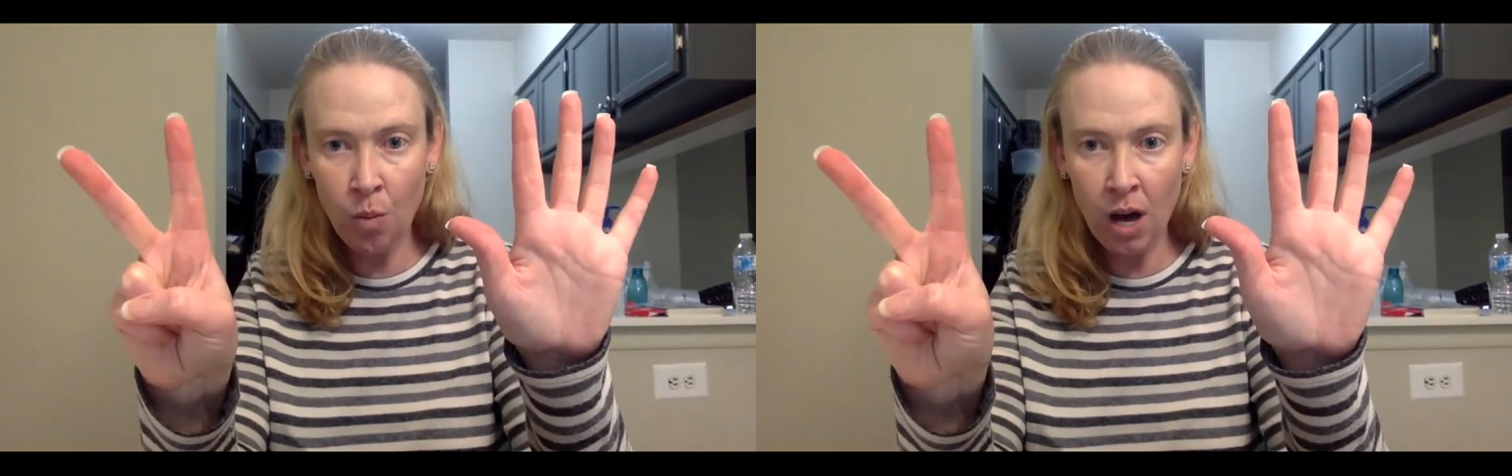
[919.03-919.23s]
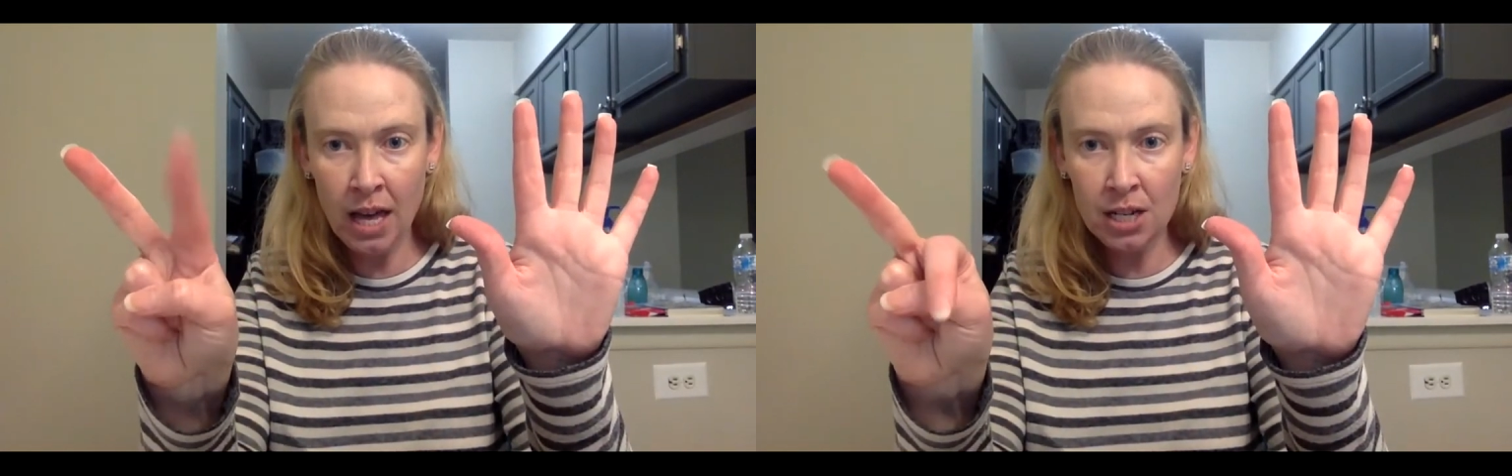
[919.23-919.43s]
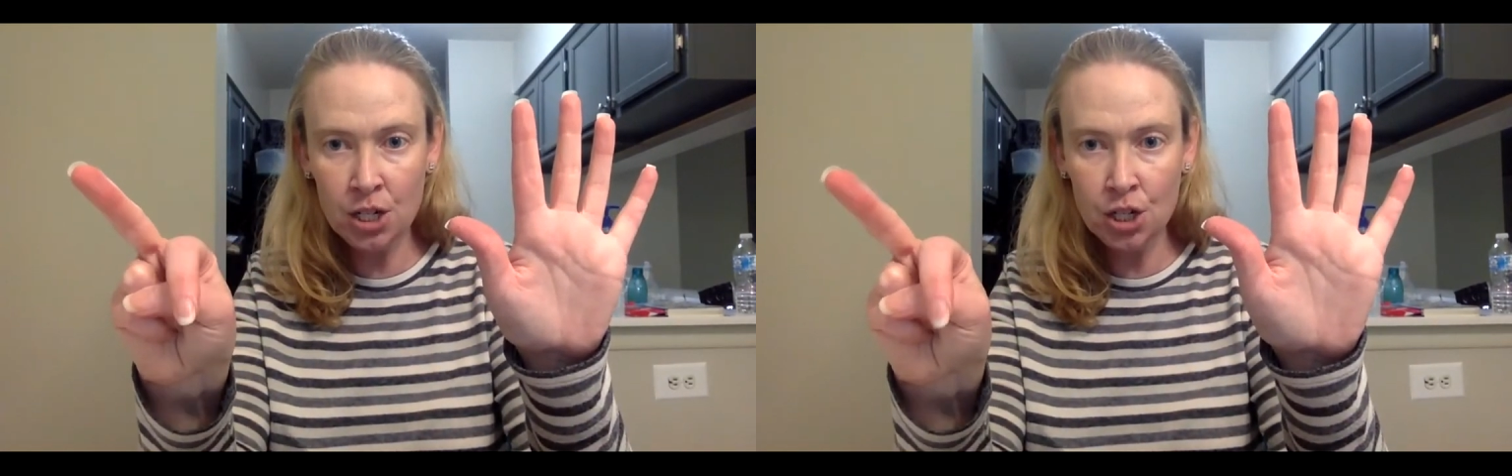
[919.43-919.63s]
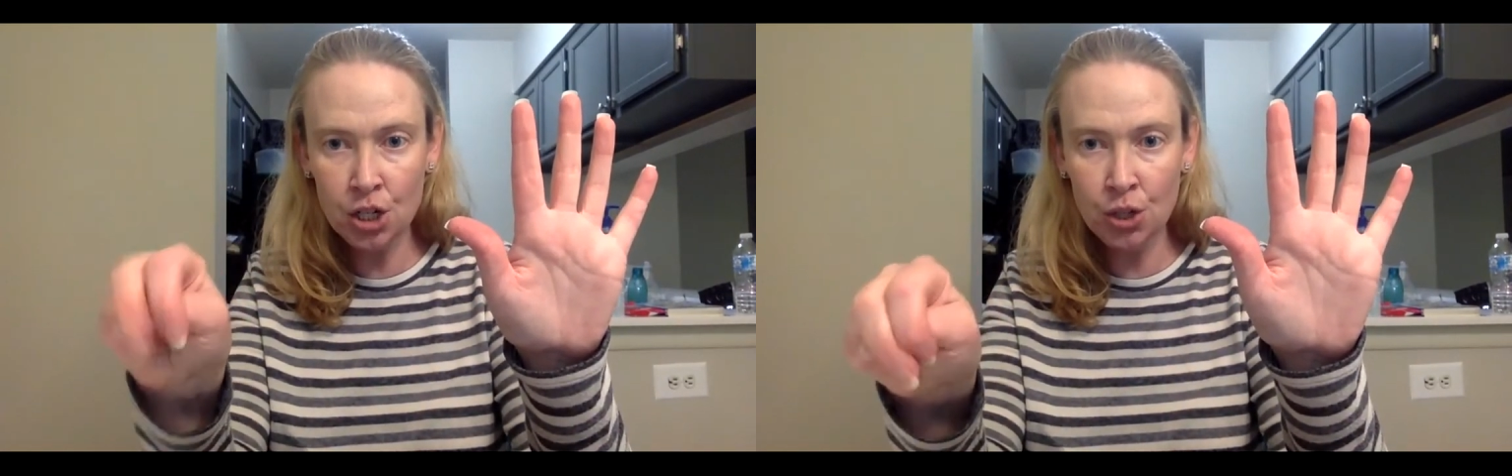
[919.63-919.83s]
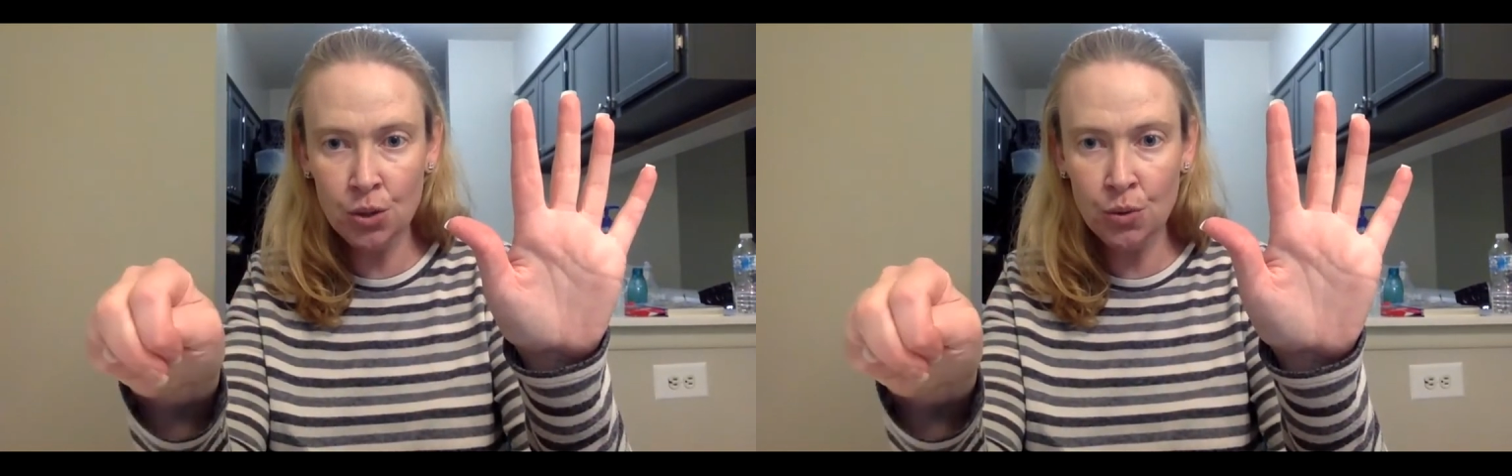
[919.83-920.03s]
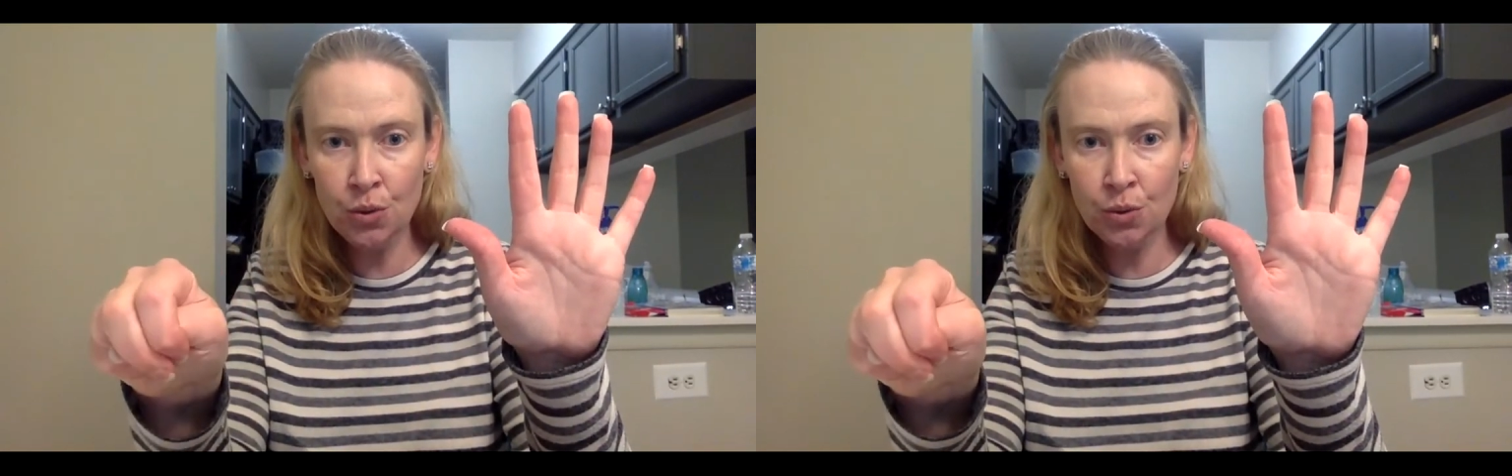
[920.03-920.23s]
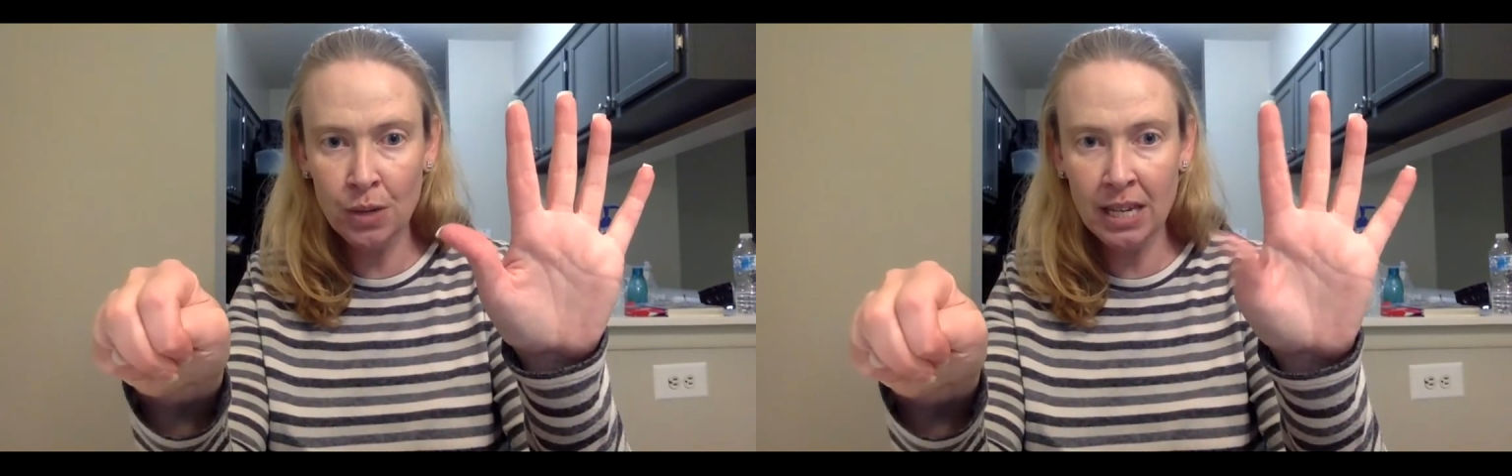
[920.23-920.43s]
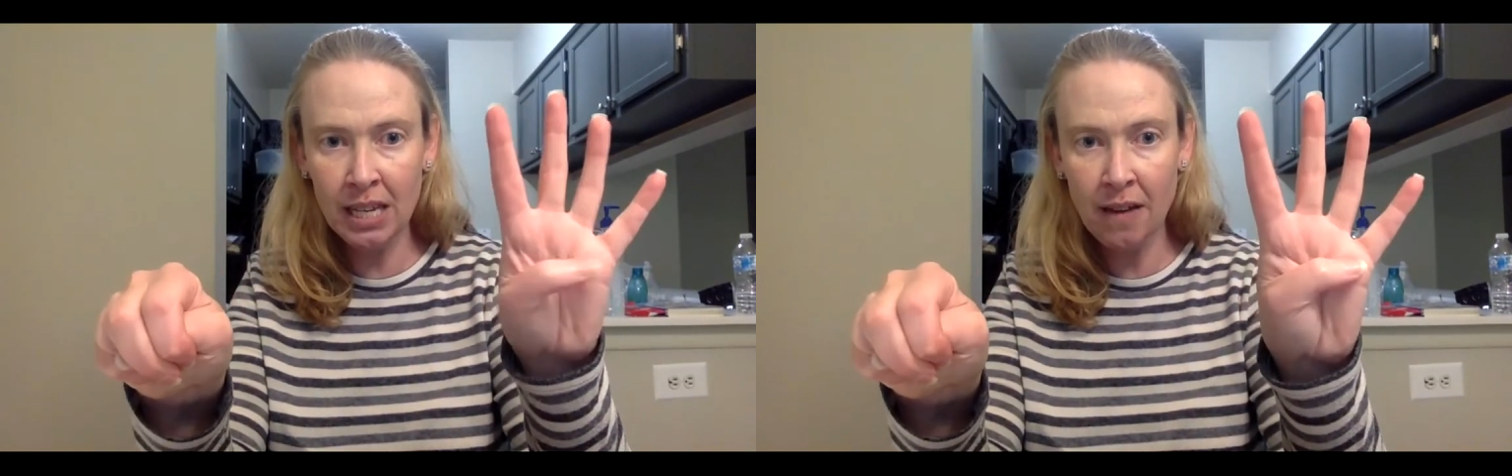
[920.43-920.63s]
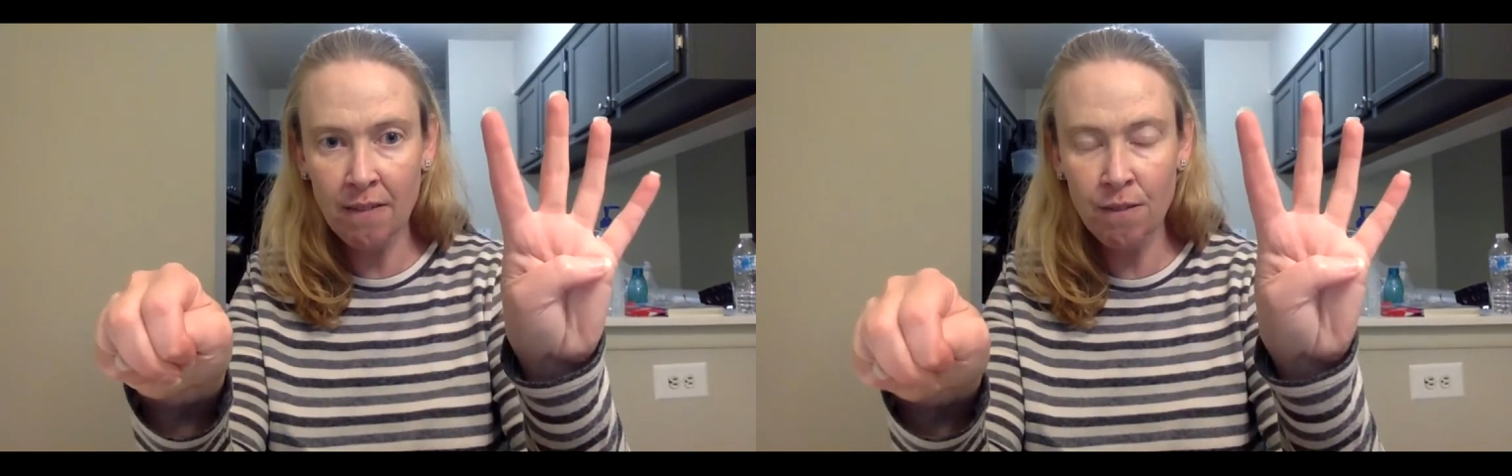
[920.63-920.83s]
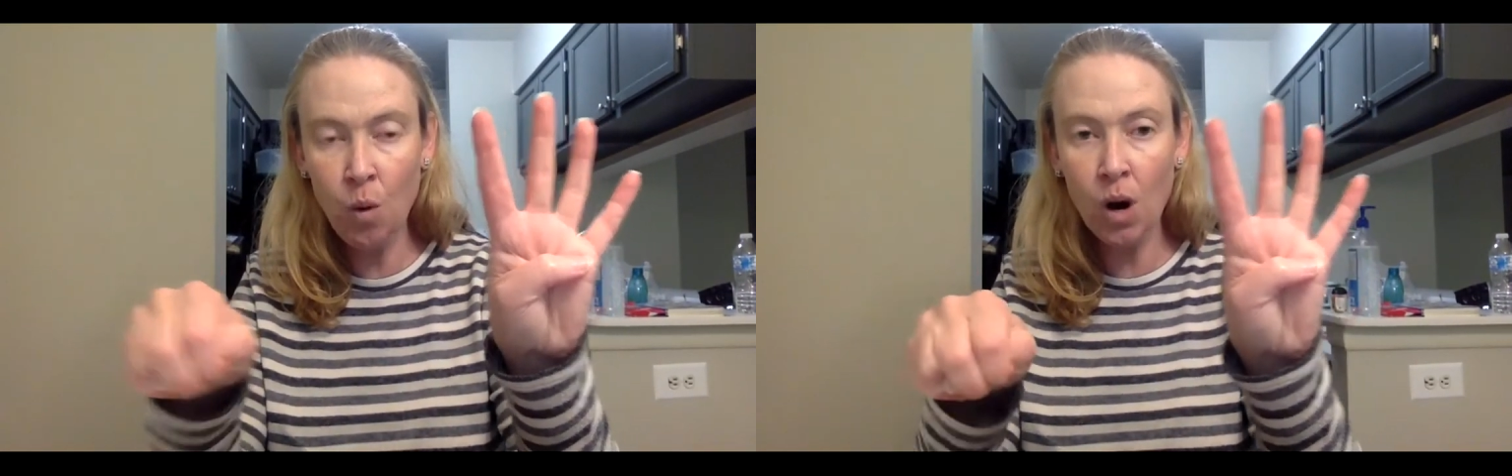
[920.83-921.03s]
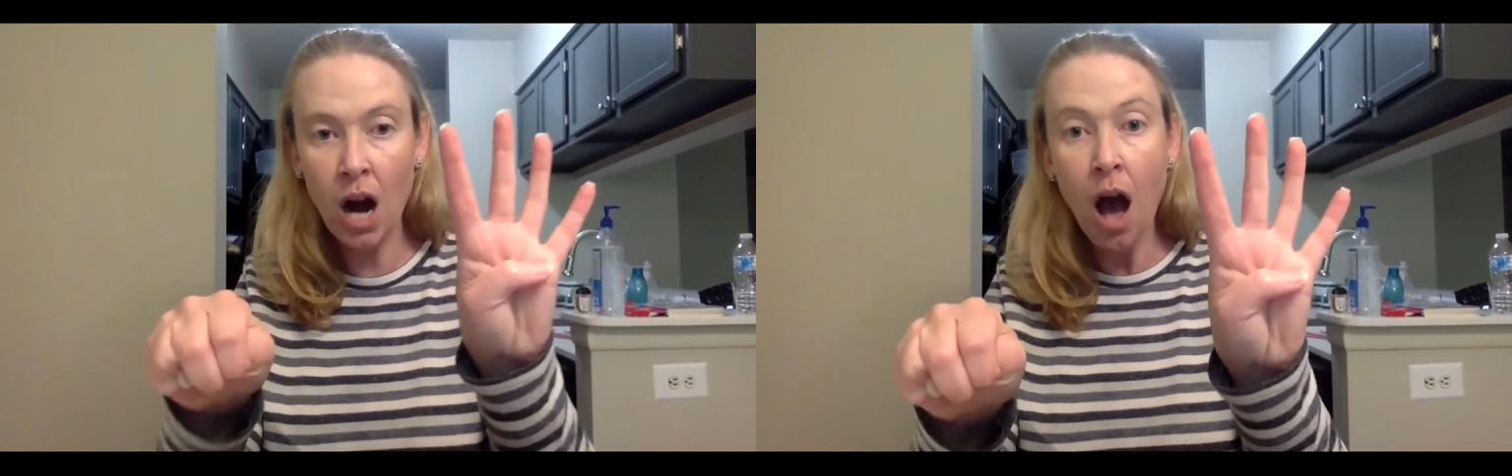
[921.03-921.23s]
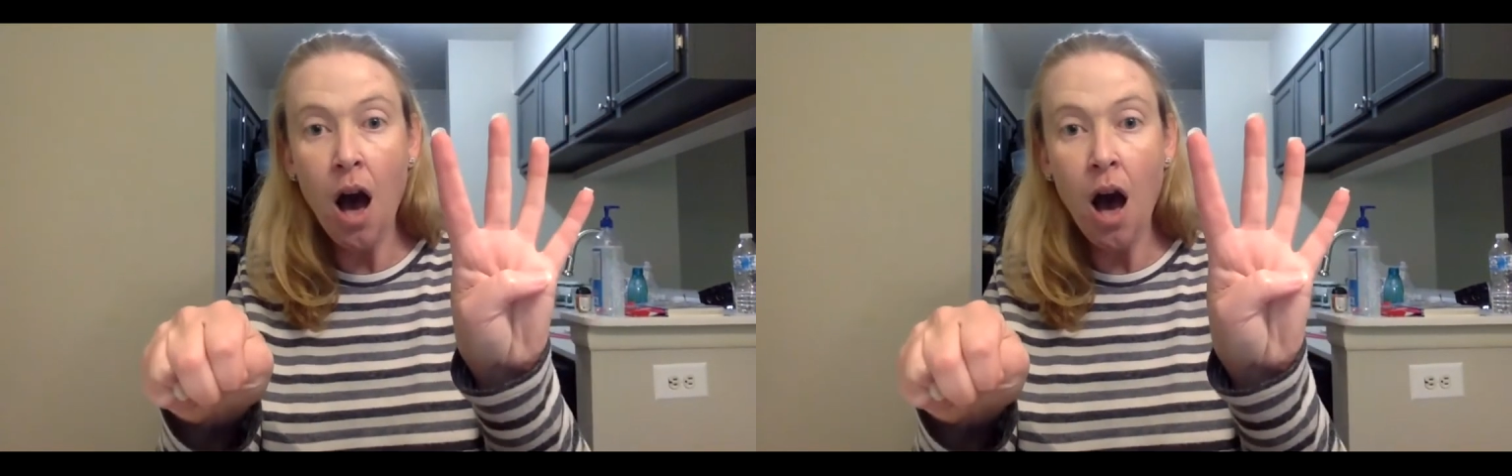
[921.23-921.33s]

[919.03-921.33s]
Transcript: 1, 2, 3, 4.